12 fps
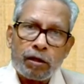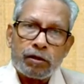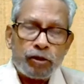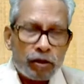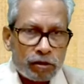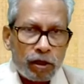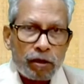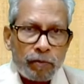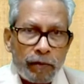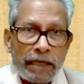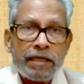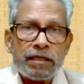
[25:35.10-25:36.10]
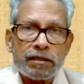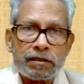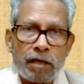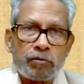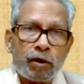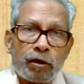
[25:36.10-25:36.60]
sure shot medicine,
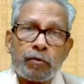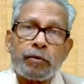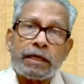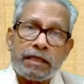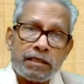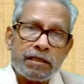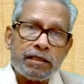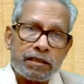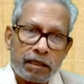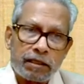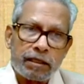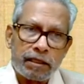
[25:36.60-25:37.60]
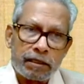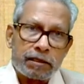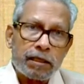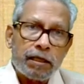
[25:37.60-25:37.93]
some sort of medicines are there.